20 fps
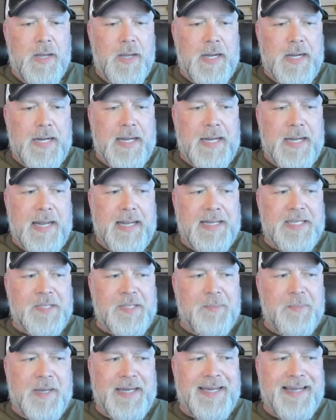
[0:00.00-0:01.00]
it's
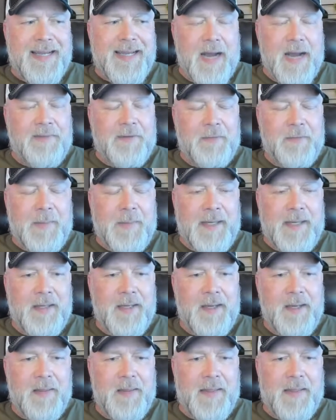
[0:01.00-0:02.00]
been government
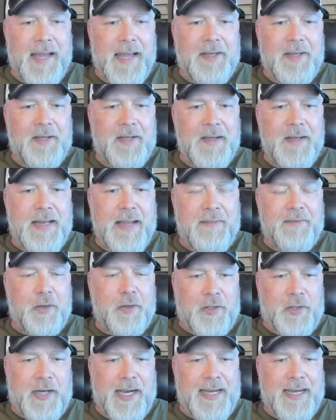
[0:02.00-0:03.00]
that have
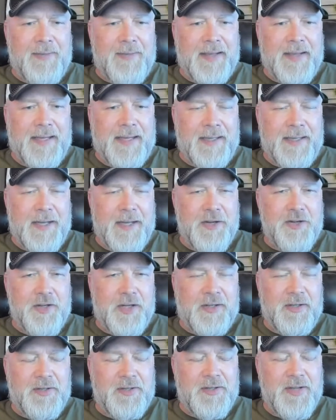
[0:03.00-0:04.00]
created the
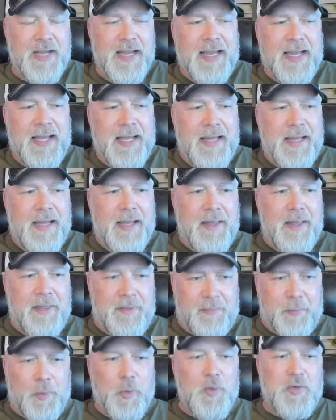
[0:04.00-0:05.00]
conditions
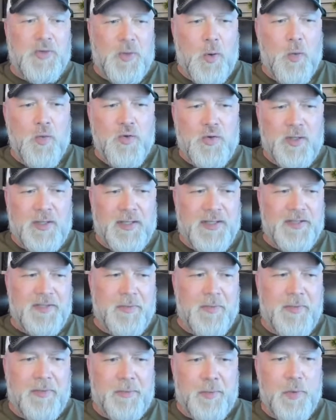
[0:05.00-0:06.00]
through
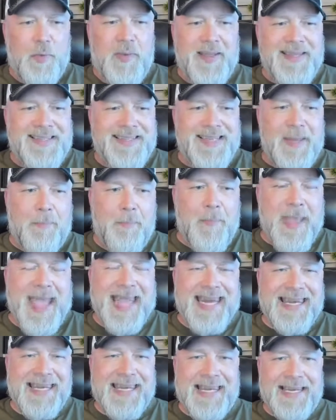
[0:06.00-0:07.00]
socialism, through this
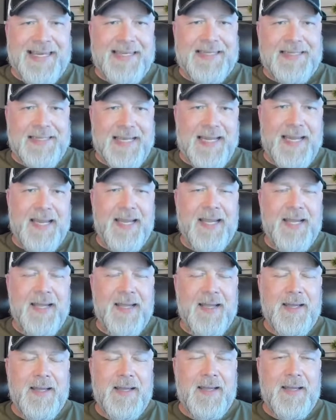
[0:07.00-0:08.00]
dependency
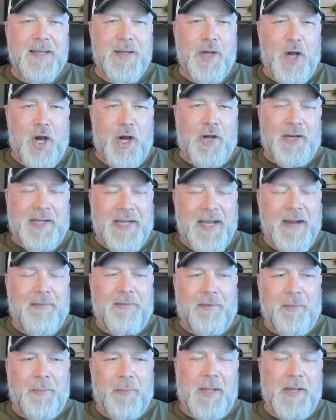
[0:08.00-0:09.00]
on
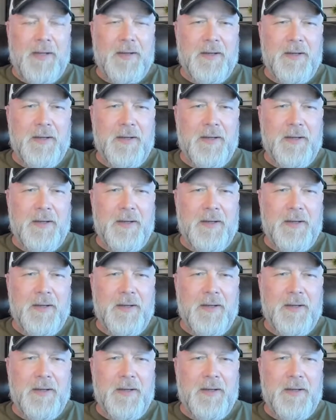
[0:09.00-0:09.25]
government,